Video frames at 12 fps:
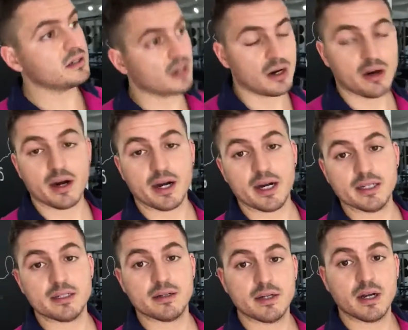So, all right,
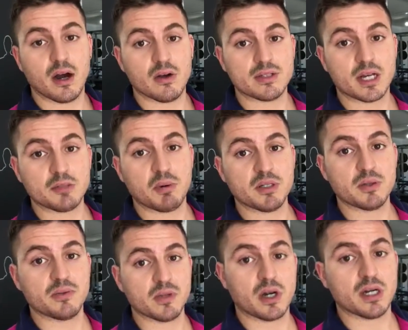guys, I'll touch base
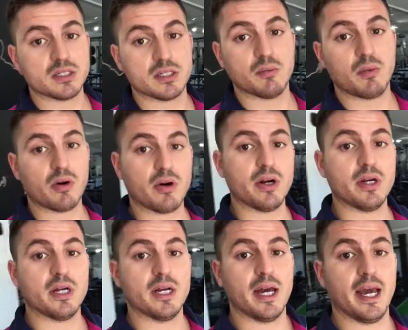with you guys tomorrow
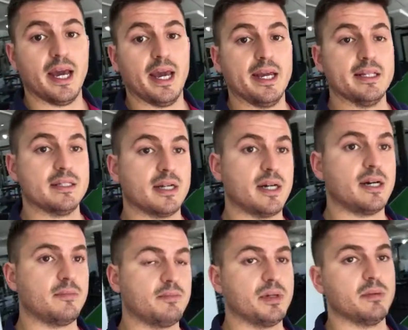and
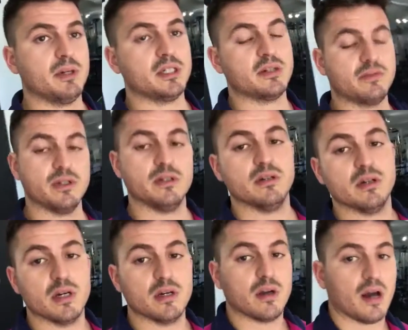pretty much give you,
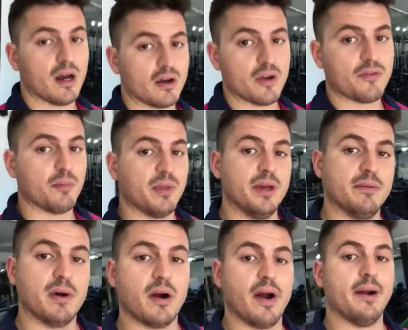go from there.
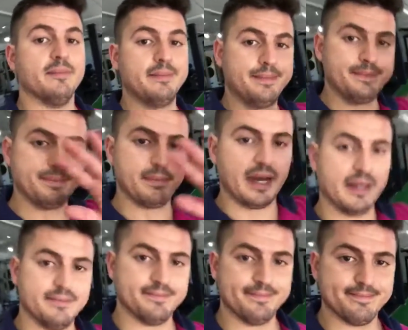All right, bye.